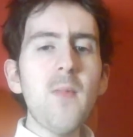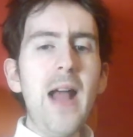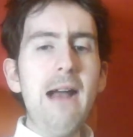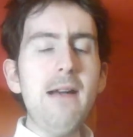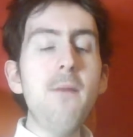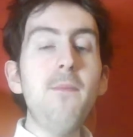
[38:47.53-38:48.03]

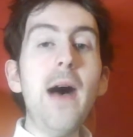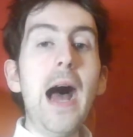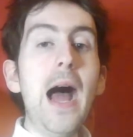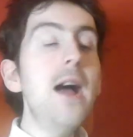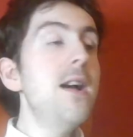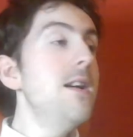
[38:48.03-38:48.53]

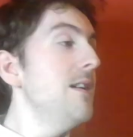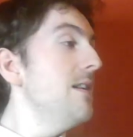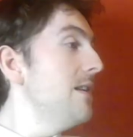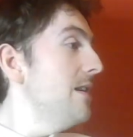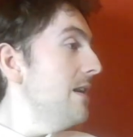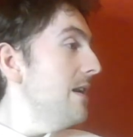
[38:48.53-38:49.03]
However,
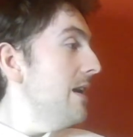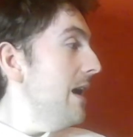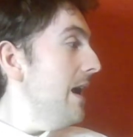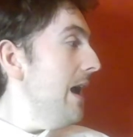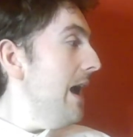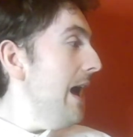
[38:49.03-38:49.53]

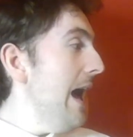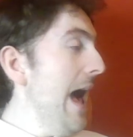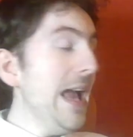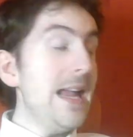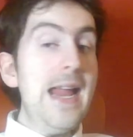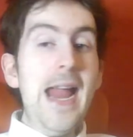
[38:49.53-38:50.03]

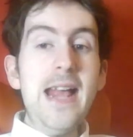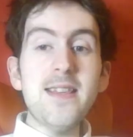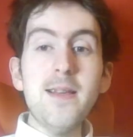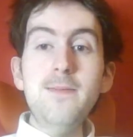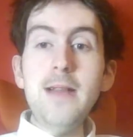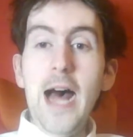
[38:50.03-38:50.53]
I can hear
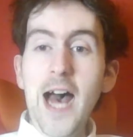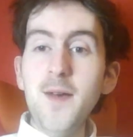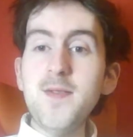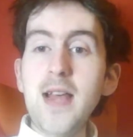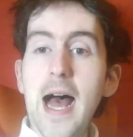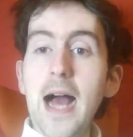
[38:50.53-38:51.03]

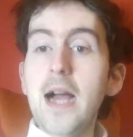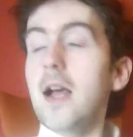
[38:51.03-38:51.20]
some laughter.